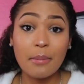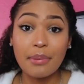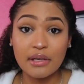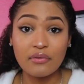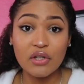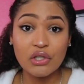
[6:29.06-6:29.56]

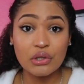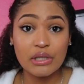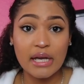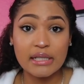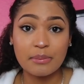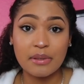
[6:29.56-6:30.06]
beneficial
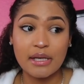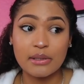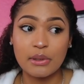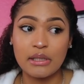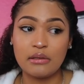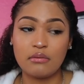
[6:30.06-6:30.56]
to us,
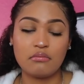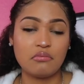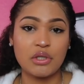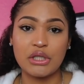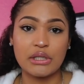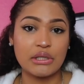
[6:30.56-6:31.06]
because we
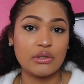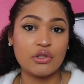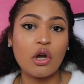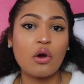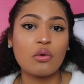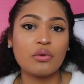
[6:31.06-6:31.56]
just
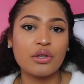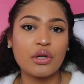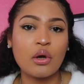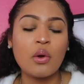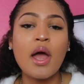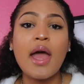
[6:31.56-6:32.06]
don't, you
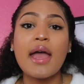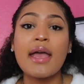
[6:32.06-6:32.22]
know.